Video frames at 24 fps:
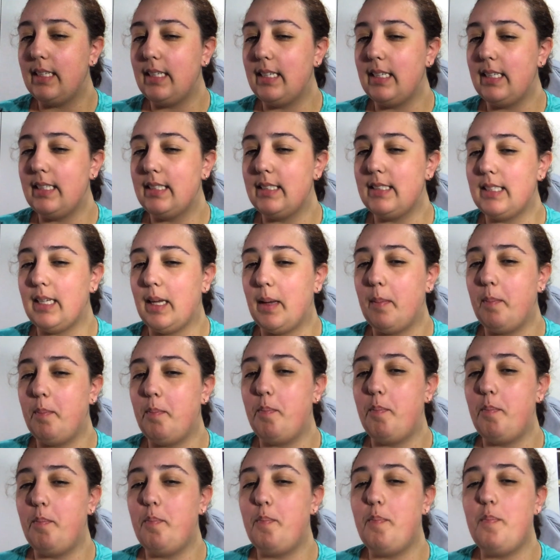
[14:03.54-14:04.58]
is a
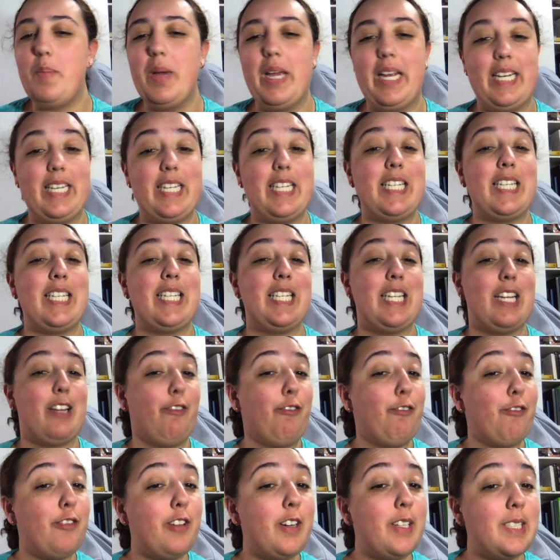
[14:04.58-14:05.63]
bit
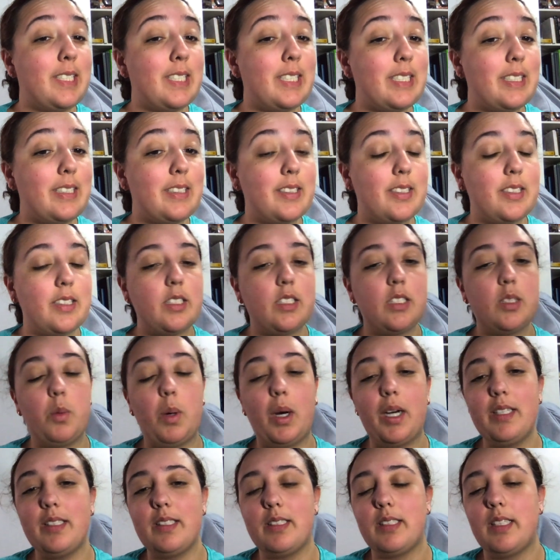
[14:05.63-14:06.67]
different to
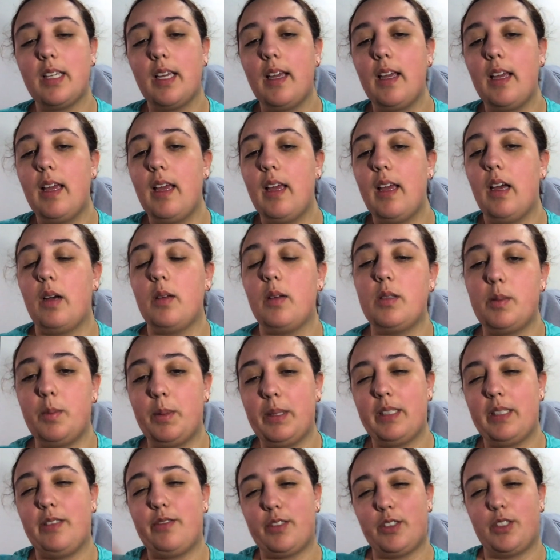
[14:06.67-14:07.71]
us, a
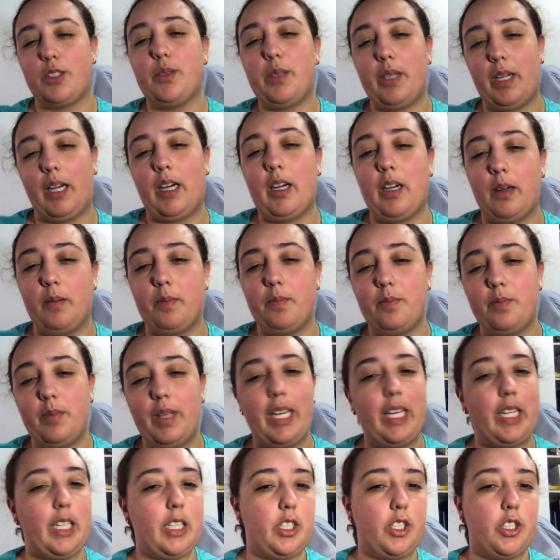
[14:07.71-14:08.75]
bit different to
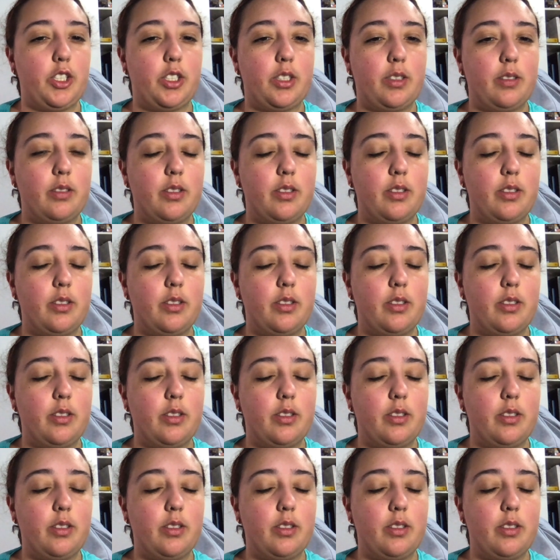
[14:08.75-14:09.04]
English.